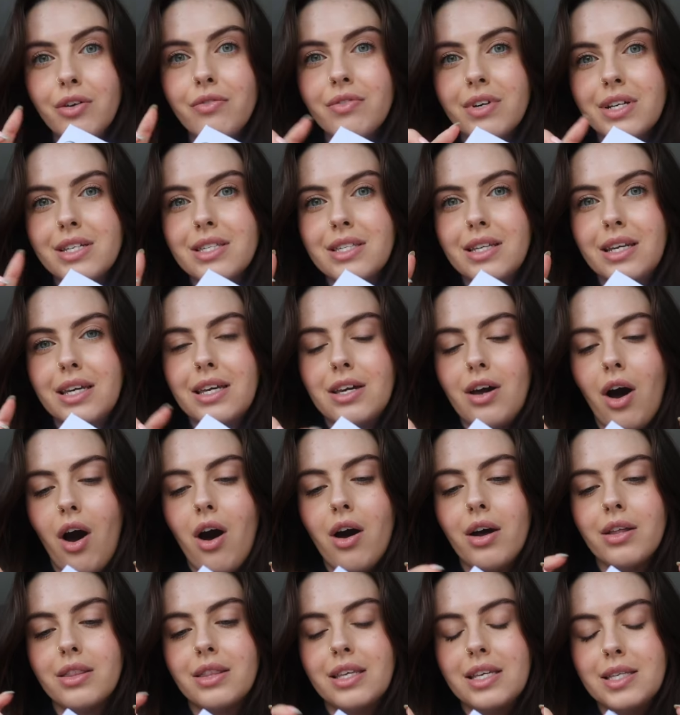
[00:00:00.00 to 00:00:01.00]
only recently
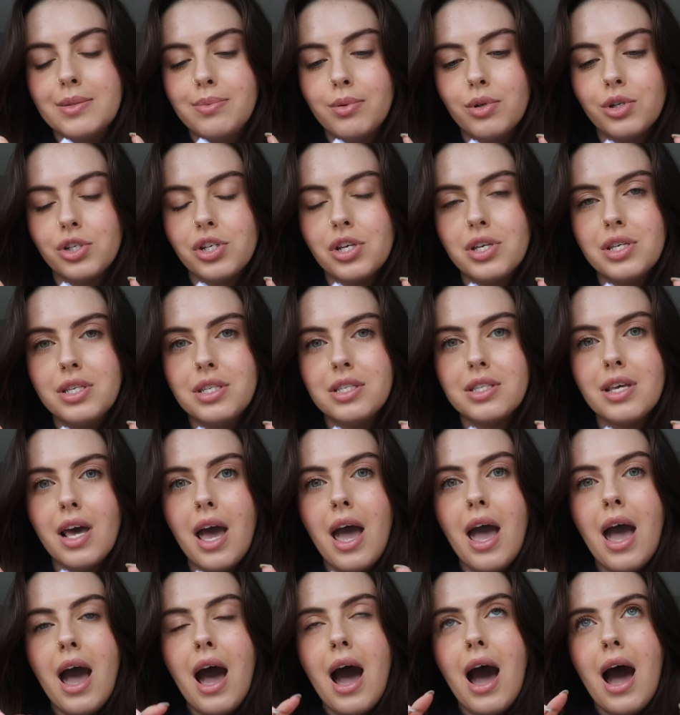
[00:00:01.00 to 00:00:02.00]
got these blushes,
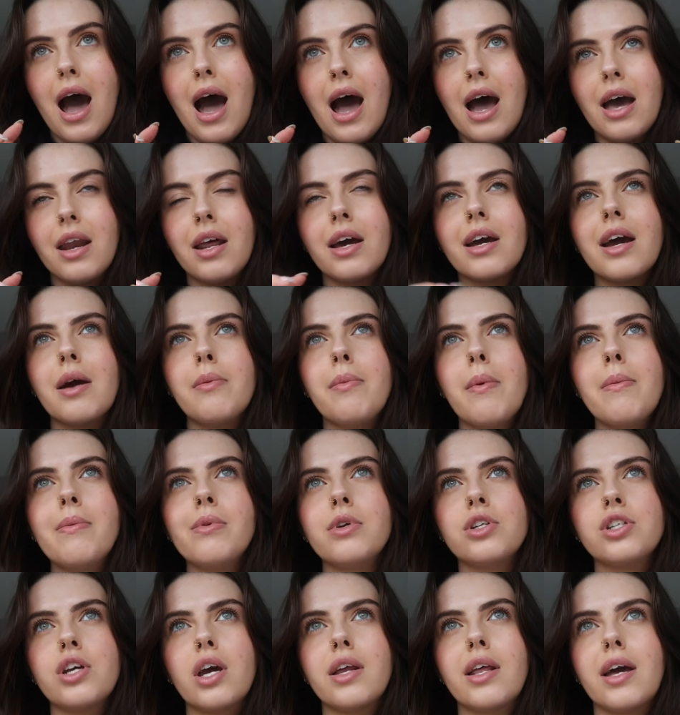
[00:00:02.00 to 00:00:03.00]
and I can't
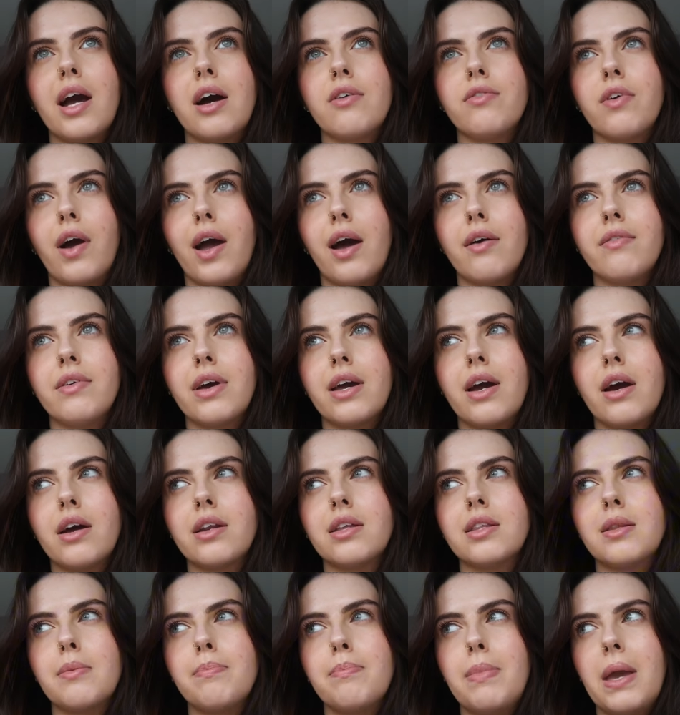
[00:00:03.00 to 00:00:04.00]
remember what shade I have. I have like
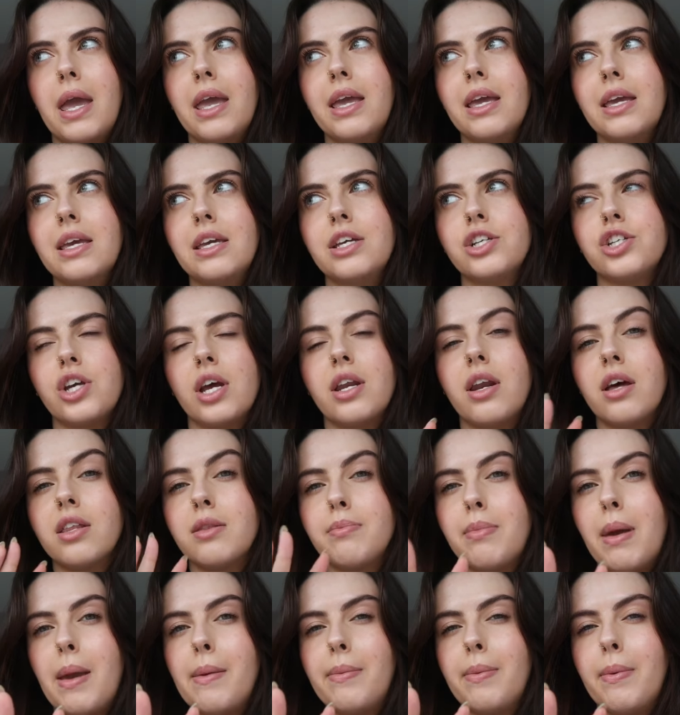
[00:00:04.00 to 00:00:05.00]
kind of the pinky shade,
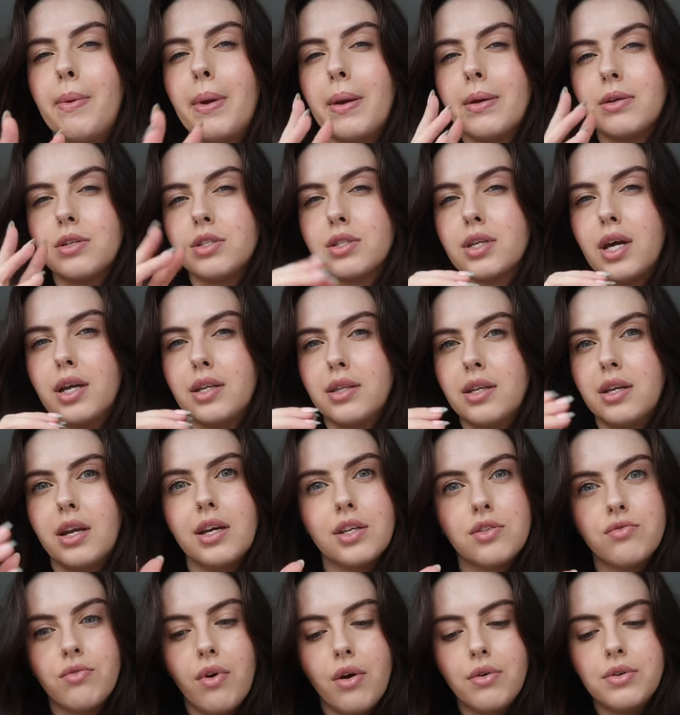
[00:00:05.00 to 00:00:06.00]
not the baby pink, just kind of the
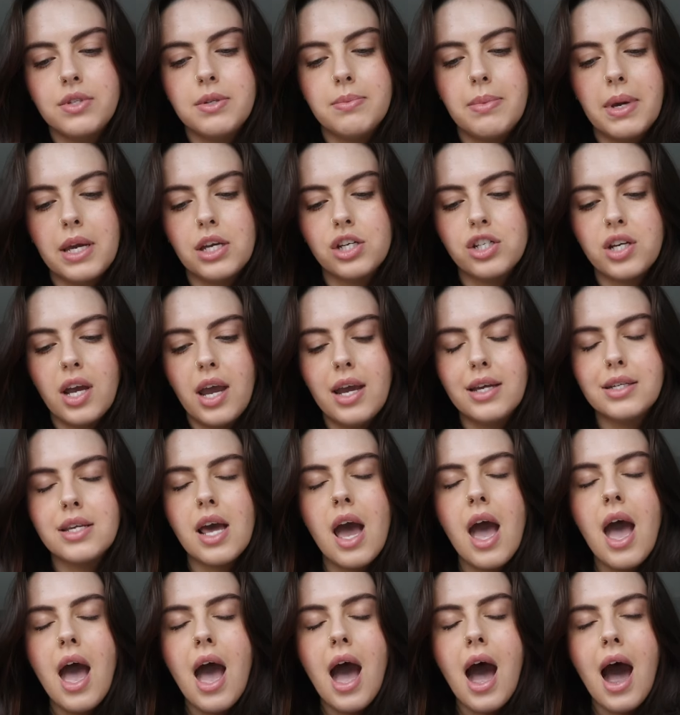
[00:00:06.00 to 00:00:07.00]
nice rosy pink shade,
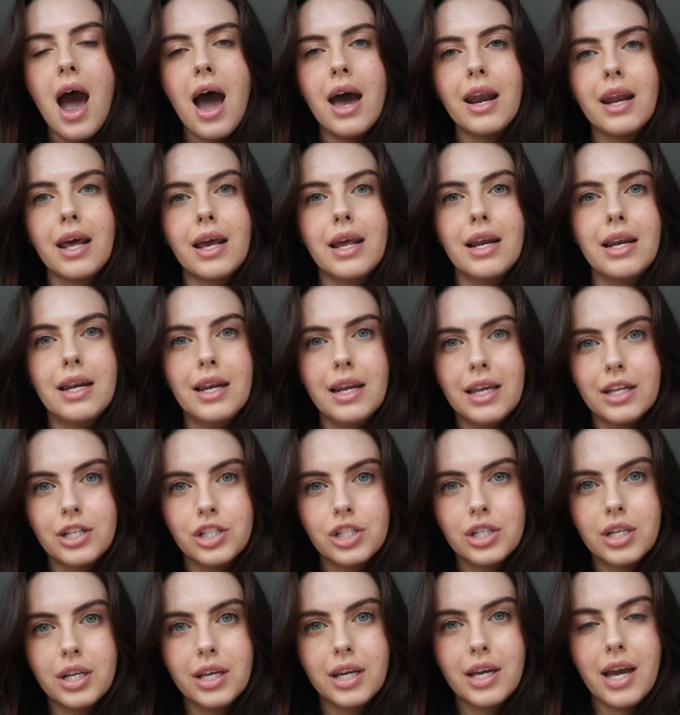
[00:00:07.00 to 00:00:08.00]
and I
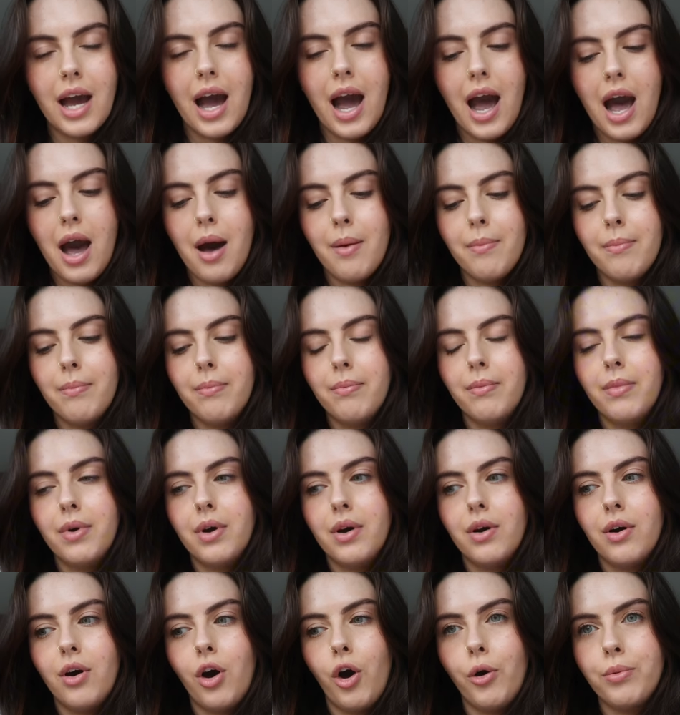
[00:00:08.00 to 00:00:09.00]
literally am
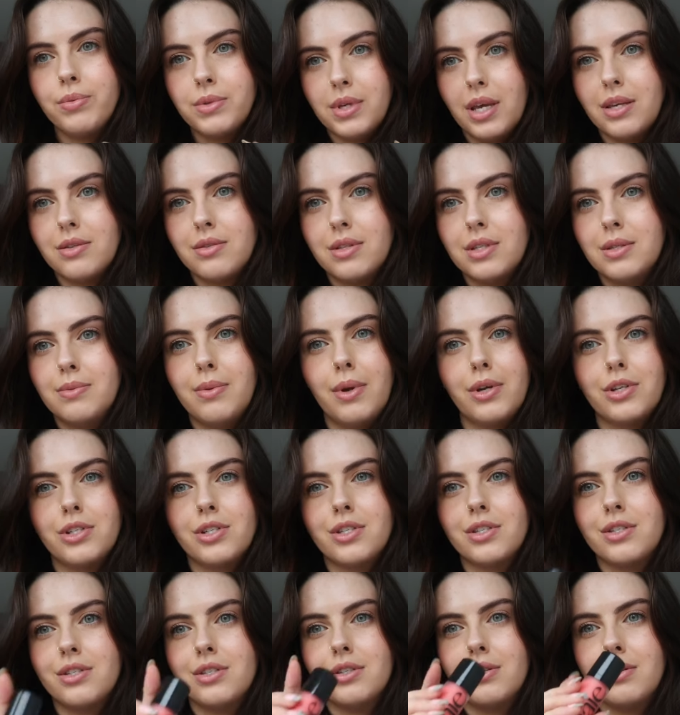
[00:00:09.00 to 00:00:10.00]
obsessed with these
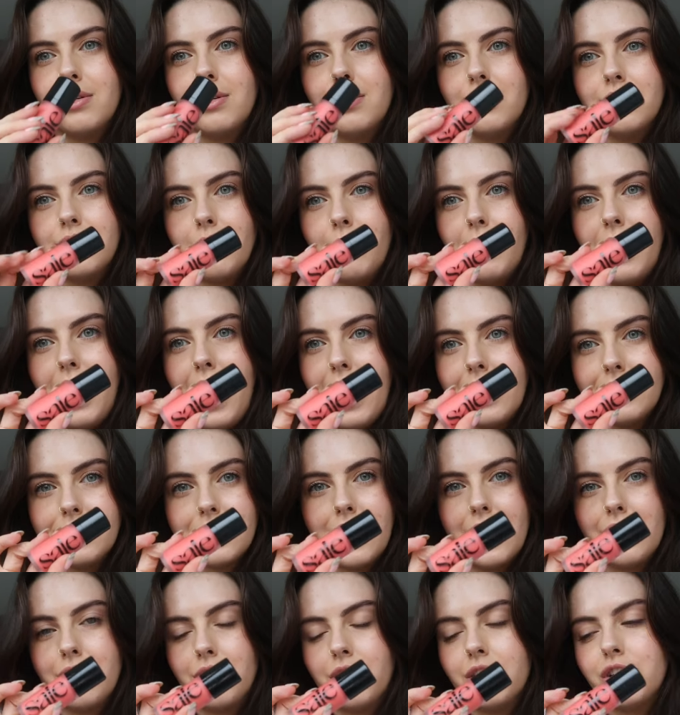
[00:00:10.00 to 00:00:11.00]
blushes, so I had
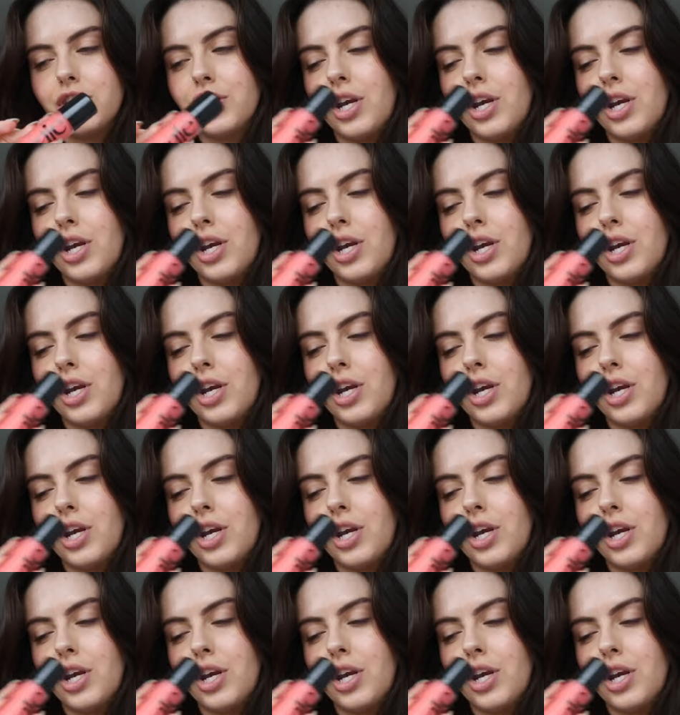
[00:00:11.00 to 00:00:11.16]
to get another